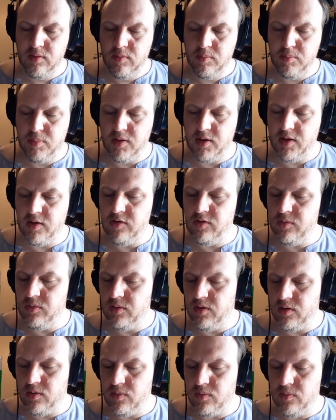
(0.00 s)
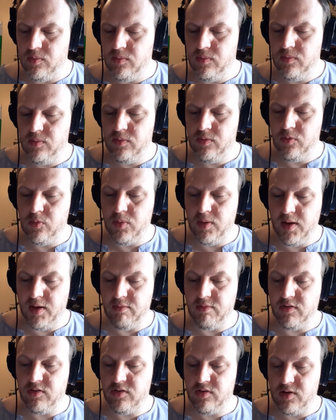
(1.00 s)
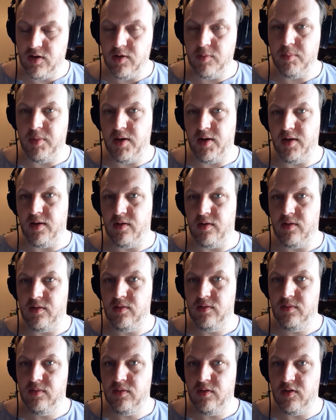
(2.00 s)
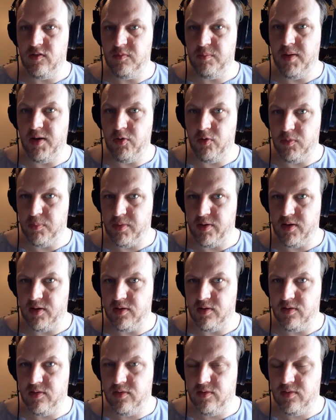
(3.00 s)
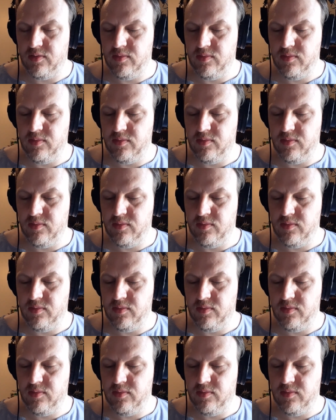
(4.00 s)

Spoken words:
"But I do know we have a stockpile of power plants."